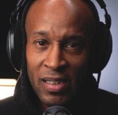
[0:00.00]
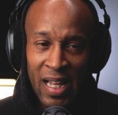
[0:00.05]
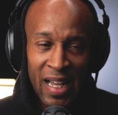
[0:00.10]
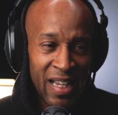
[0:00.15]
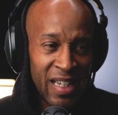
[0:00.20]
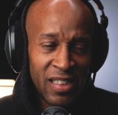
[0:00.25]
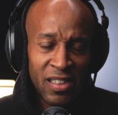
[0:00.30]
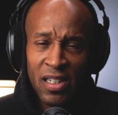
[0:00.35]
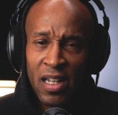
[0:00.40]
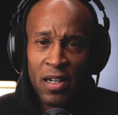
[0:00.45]
Like,
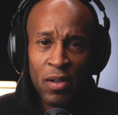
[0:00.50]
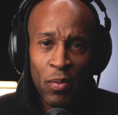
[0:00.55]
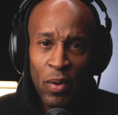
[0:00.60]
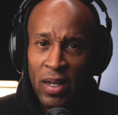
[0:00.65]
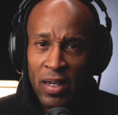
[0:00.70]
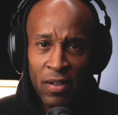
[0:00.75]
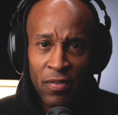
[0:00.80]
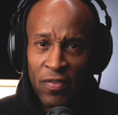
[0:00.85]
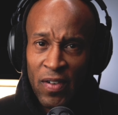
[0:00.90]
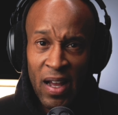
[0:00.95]
he's going to
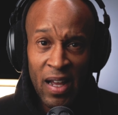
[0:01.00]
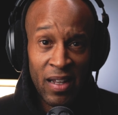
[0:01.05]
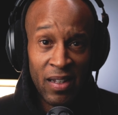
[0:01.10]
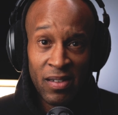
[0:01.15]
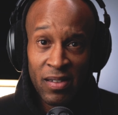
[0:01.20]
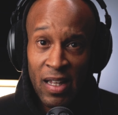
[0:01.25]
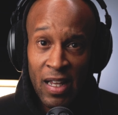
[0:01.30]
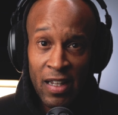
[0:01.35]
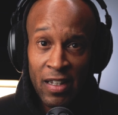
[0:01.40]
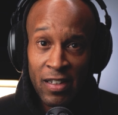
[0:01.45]
win the
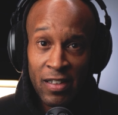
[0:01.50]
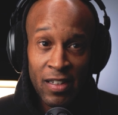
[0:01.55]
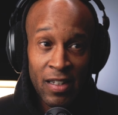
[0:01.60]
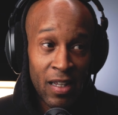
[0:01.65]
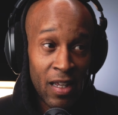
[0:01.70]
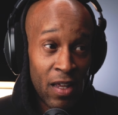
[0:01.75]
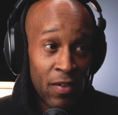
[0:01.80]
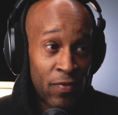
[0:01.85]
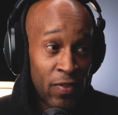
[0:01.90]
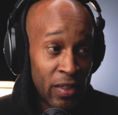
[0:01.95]
fight. Like,
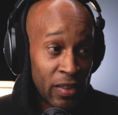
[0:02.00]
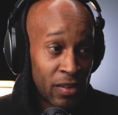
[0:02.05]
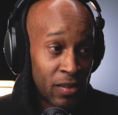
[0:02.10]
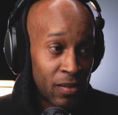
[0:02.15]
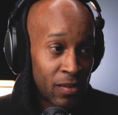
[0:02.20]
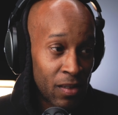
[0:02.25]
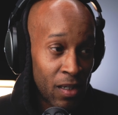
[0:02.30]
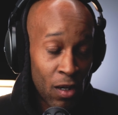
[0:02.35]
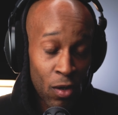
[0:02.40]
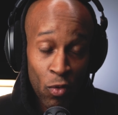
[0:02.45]
if
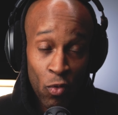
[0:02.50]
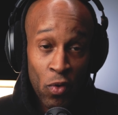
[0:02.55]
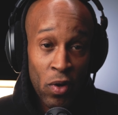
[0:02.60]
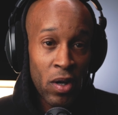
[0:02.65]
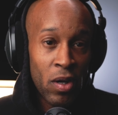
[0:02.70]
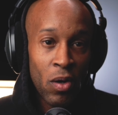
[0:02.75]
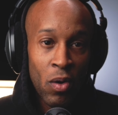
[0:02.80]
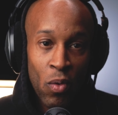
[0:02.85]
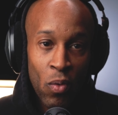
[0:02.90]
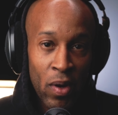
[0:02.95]
it's a
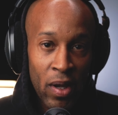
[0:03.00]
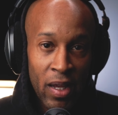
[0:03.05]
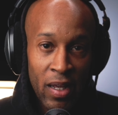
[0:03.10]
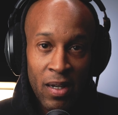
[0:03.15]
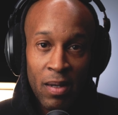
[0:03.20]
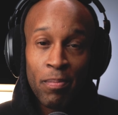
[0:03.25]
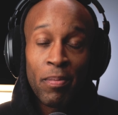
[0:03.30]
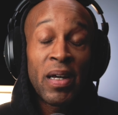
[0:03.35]
real win,